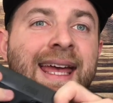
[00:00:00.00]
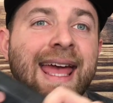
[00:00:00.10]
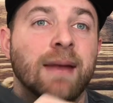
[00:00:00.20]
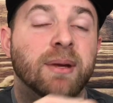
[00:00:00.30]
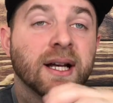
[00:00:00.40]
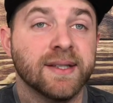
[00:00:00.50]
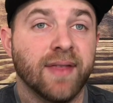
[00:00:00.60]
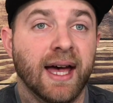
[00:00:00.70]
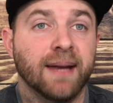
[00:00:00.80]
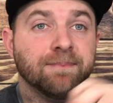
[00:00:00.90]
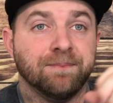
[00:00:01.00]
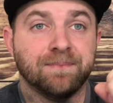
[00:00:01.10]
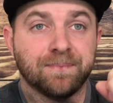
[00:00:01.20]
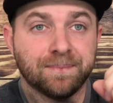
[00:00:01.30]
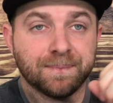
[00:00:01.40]
and because of that,
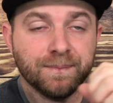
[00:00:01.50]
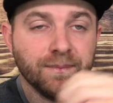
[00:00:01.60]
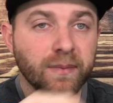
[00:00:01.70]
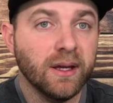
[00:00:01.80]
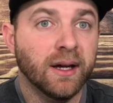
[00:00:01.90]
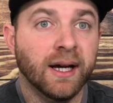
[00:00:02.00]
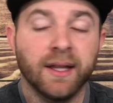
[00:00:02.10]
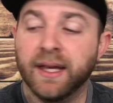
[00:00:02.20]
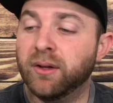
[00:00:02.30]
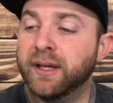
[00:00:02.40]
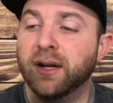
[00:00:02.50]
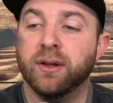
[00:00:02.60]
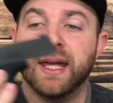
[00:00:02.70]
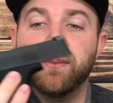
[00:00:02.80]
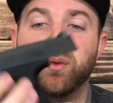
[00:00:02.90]
it
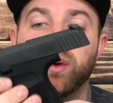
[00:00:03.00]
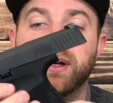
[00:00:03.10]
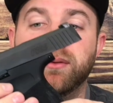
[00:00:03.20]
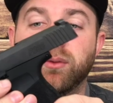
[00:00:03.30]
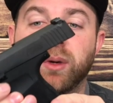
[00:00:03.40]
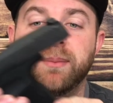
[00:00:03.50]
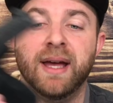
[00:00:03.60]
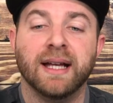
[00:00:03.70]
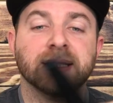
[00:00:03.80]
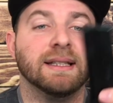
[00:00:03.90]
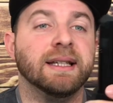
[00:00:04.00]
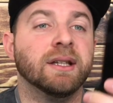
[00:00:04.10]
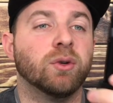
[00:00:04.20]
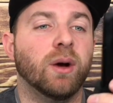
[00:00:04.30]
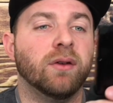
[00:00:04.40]
only came with one
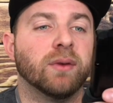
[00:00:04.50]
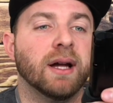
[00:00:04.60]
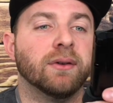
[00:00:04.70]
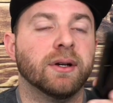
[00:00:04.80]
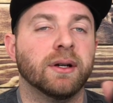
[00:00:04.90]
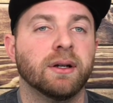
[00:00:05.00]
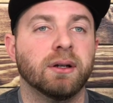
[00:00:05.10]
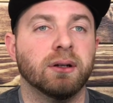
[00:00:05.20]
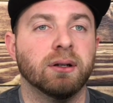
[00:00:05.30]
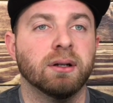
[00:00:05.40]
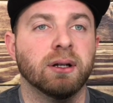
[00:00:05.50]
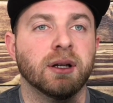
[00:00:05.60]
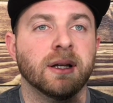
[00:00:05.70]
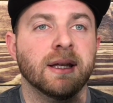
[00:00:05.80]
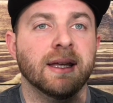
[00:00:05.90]
magazine, 12 rounder,
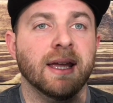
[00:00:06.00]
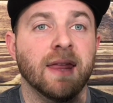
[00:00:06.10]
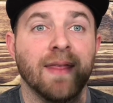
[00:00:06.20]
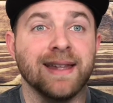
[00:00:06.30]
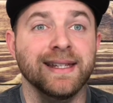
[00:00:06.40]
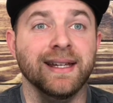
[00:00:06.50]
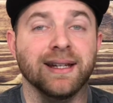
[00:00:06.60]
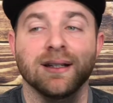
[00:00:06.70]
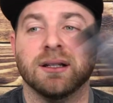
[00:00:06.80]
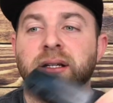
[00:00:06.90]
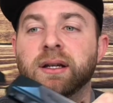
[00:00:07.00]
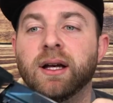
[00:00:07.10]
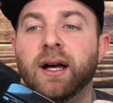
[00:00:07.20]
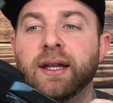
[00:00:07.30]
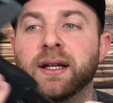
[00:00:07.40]
and that's it.
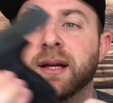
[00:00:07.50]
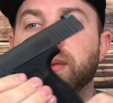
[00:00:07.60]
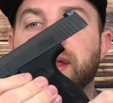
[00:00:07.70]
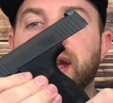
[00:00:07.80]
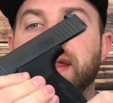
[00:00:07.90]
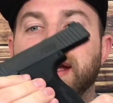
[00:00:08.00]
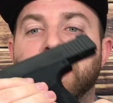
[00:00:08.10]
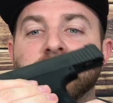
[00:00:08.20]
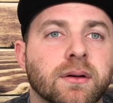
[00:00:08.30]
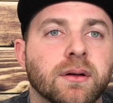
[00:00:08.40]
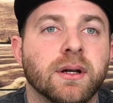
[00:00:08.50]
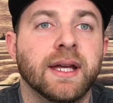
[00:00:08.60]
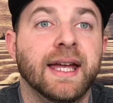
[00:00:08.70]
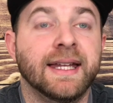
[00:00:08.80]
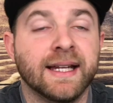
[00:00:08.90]
It didn't come with anything else.
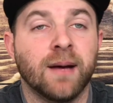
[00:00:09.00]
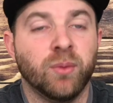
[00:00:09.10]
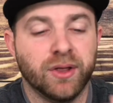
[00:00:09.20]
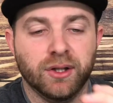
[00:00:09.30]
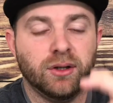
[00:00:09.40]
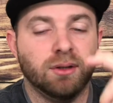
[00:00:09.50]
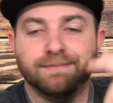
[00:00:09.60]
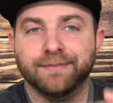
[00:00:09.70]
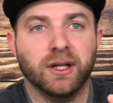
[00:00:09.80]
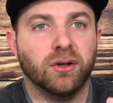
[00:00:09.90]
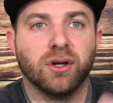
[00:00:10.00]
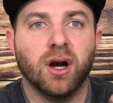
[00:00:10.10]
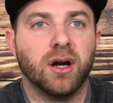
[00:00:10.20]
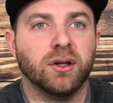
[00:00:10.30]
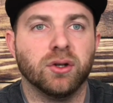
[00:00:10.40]
It did come with a little
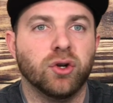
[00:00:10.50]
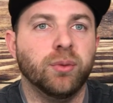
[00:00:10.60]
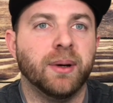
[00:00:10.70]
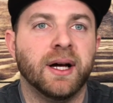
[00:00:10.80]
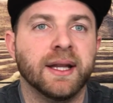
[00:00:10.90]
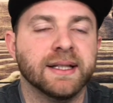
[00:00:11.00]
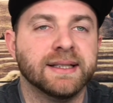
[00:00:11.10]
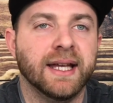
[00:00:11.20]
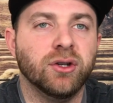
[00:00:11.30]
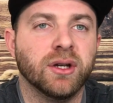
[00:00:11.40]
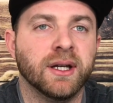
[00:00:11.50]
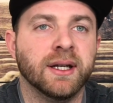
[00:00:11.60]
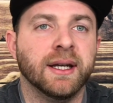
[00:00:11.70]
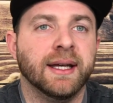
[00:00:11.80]
card, a little coupon that said you can